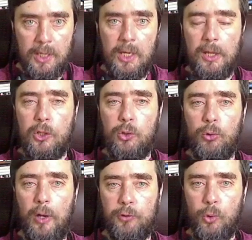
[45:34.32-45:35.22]
then
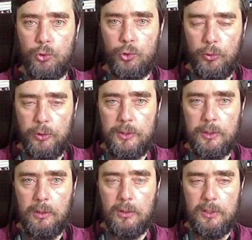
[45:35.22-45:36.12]
you have no choice.
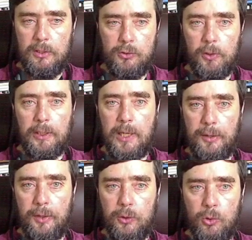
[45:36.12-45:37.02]
There's there's really
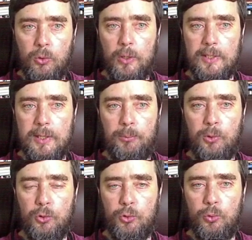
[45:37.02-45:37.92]
nothing to do except
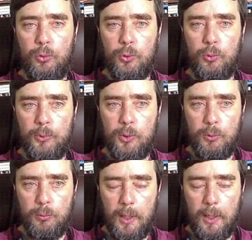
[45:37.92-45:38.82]
to to to
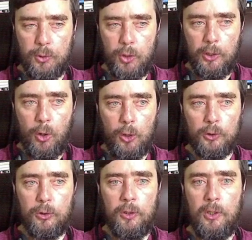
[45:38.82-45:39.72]
to um, try to
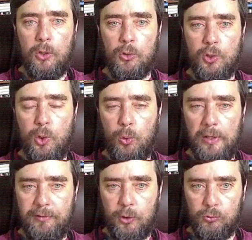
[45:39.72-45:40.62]
alter those
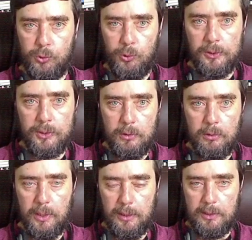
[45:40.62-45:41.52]
low-level rules
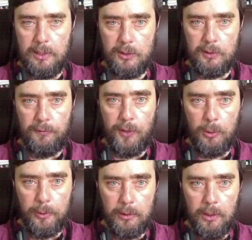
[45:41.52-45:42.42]
that the cells are
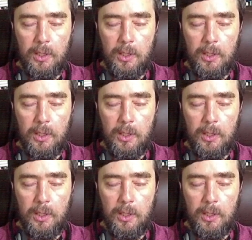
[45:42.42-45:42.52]
following.